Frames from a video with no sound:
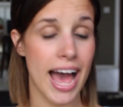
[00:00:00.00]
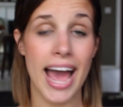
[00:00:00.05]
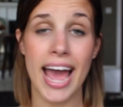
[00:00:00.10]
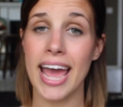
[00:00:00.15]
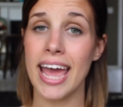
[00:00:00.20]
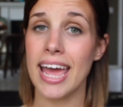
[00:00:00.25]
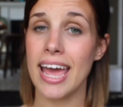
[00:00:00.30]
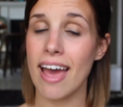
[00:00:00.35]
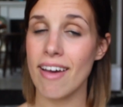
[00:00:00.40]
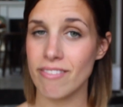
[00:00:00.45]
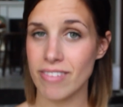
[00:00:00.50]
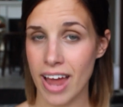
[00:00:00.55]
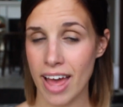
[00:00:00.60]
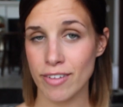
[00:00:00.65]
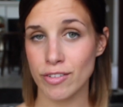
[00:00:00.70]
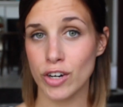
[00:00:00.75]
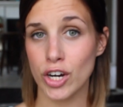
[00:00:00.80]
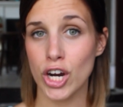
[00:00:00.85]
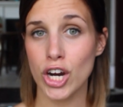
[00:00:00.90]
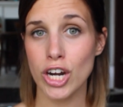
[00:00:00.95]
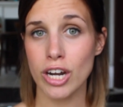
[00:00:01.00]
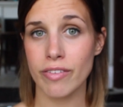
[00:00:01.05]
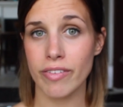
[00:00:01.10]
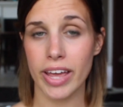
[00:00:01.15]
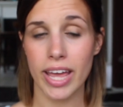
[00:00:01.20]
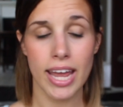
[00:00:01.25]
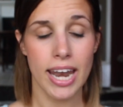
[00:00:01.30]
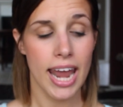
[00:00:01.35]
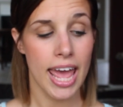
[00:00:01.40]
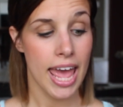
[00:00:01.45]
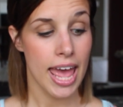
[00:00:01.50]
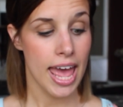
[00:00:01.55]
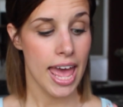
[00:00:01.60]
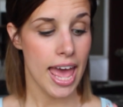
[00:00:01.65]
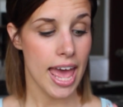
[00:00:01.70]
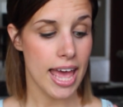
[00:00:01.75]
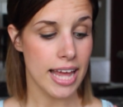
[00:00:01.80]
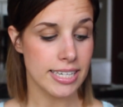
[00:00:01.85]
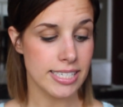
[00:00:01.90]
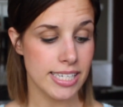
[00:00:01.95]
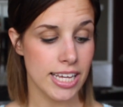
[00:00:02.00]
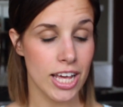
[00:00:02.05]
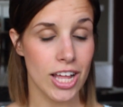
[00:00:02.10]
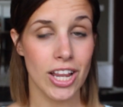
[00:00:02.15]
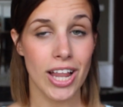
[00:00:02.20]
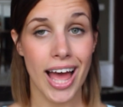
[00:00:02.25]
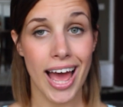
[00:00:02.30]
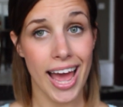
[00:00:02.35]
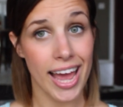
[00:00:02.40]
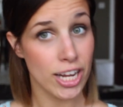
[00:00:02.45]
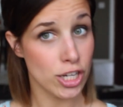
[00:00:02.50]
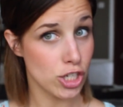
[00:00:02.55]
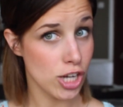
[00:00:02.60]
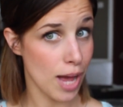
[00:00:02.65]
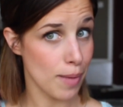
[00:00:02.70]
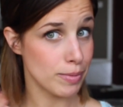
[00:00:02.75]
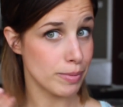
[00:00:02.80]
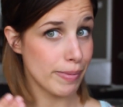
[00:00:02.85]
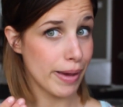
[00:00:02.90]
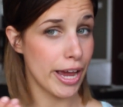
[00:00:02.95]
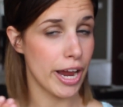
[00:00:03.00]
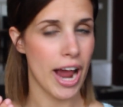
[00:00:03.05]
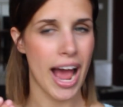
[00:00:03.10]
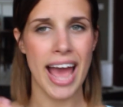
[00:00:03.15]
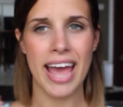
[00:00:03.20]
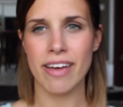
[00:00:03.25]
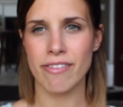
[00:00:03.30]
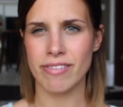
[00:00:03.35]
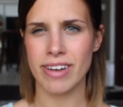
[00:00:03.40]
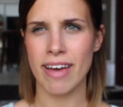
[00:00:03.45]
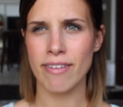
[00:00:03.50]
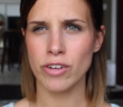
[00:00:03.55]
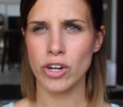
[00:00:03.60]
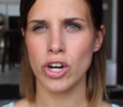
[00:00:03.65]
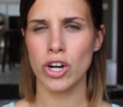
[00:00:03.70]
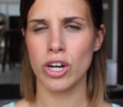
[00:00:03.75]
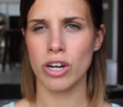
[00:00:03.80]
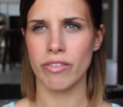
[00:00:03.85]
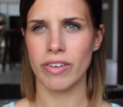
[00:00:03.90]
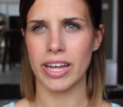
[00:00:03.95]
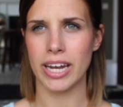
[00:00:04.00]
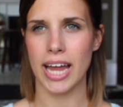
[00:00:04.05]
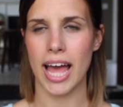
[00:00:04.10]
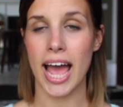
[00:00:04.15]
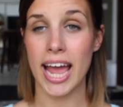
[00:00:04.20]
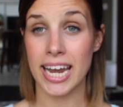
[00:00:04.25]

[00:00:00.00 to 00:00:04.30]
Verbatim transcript: I have never heard of it until I chopped my hair. I have never heard of it.